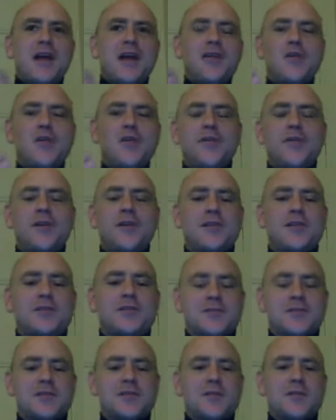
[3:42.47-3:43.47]
I know
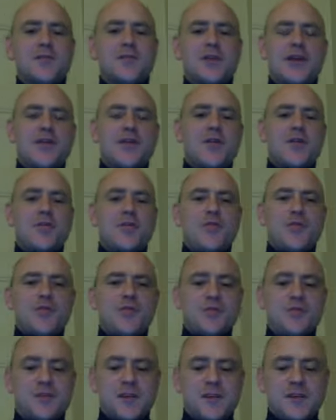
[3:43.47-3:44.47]
this, or someone I know
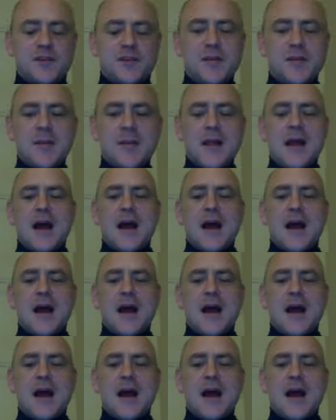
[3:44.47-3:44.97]
knows this.